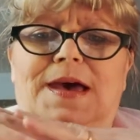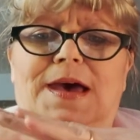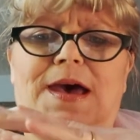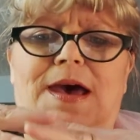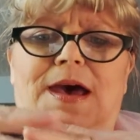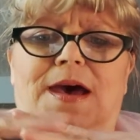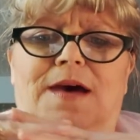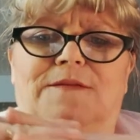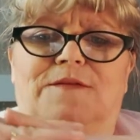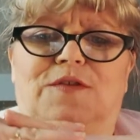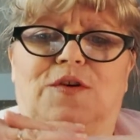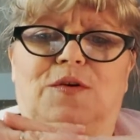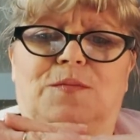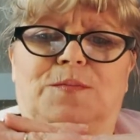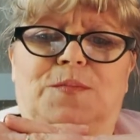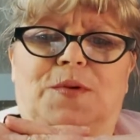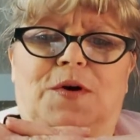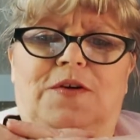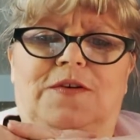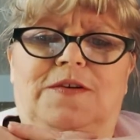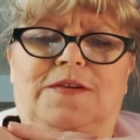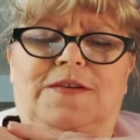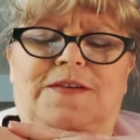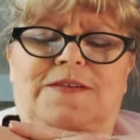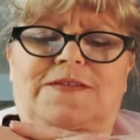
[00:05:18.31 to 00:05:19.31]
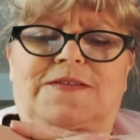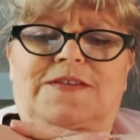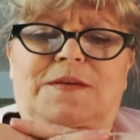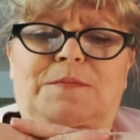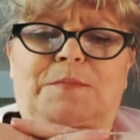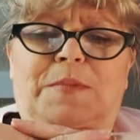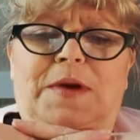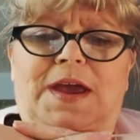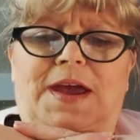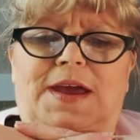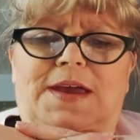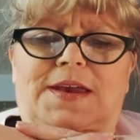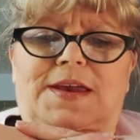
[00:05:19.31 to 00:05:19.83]
Have you
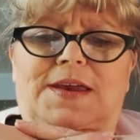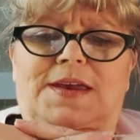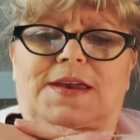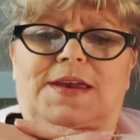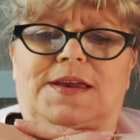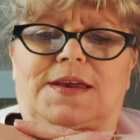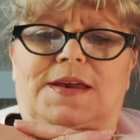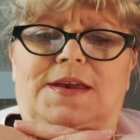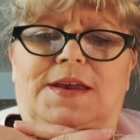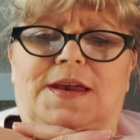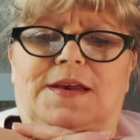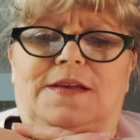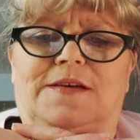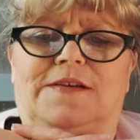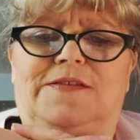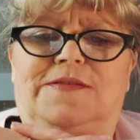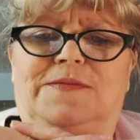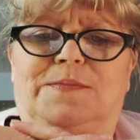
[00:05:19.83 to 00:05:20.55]
participated in any